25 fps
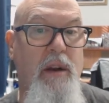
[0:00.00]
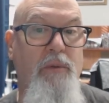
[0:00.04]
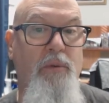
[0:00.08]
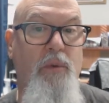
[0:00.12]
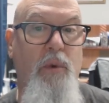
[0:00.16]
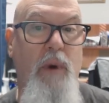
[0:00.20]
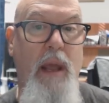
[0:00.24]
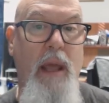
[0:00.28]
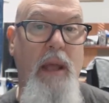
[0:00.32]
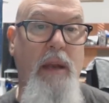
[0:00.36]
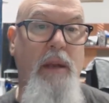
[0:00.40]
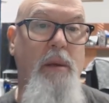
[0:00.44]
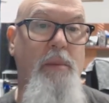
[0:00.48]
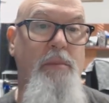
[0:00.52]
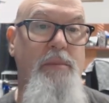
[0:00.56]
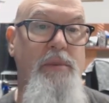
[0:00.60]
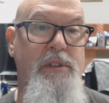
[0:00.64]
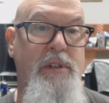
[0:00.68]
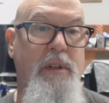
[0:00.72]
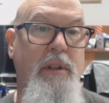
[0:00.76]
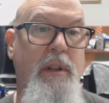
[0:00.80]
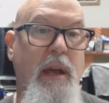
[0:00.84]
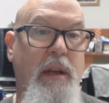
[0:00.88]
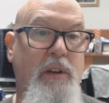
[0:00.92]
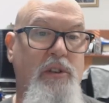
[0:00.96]
of random
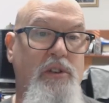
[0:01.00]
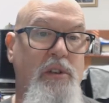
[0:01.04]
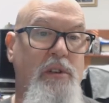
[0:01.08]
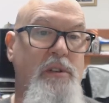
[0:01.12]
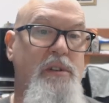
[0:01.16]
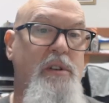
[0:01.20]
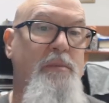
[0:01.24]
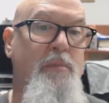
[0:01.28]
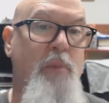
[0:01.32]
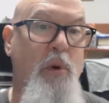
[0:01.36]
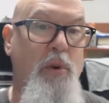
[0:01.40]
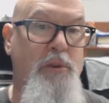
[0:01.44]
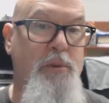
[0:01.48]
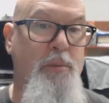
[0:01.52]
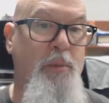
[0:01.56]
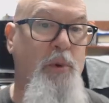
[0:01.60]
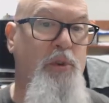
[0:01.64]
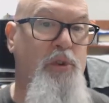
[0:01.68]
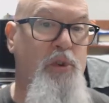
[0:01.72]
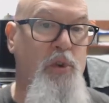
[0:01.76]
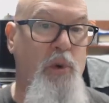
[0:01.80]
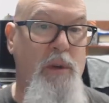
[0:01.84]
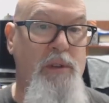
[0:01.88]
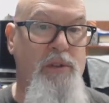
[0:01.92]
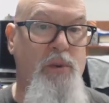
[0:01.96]
selections of multiple
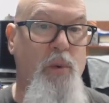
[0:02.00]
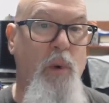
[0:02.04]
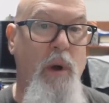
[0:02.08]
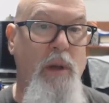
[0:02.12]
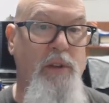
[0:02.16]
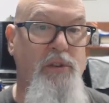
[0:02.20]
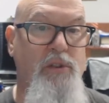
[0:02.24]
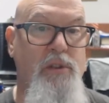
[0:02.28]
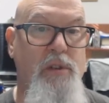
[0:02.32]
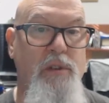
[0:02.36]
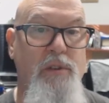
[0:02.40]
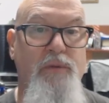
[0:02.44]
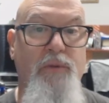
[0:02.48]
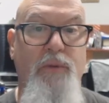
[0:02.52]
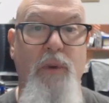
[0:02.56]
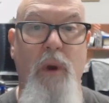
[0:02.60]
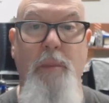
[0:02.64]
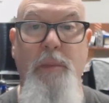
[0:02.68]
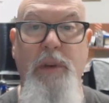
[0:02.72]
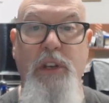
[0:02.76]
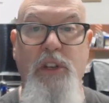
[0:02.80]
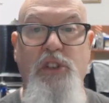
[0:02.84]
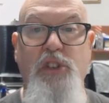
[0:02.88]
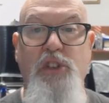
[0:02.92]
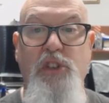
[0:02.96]
choice questions
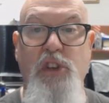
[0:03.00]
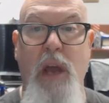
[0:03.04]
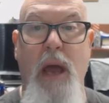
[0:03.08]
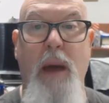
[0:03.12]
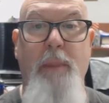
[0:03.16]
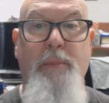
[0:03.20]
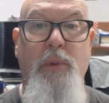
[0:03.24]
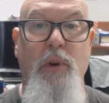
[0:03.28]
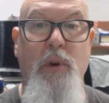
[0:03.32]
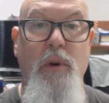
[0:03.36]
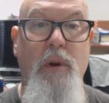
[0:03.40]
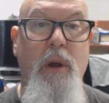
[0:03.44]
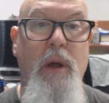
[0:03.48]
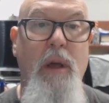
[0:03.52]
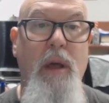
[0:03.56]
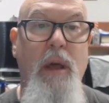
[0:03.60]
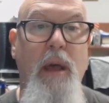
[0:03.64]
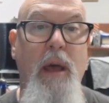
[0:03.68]
from each chapter,